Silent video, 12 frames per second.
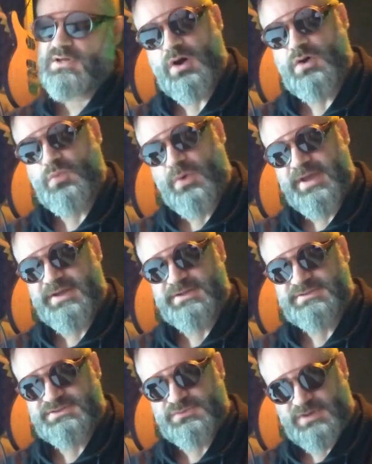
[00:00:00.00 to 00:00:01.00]
There are
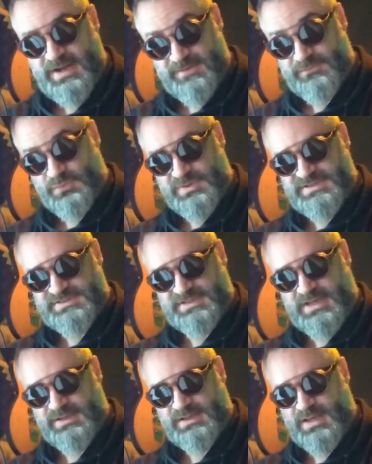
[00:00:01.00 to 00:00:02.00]
ways to kind of
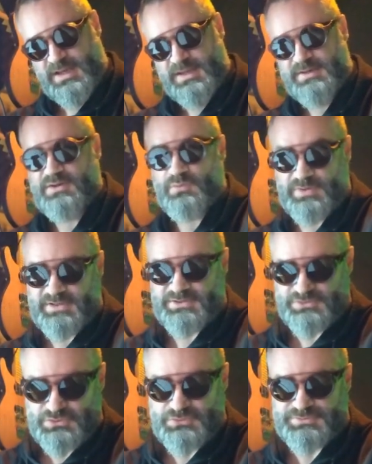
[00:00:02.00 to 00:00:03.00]
reset and
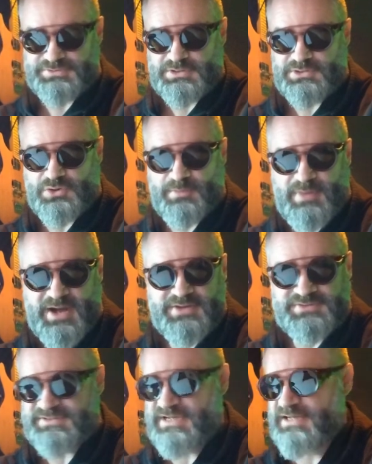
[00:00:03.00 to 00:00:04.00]
reduce your
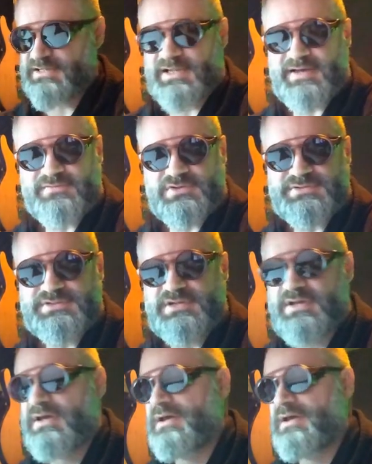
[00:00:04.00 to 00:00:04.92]
myostatin levels,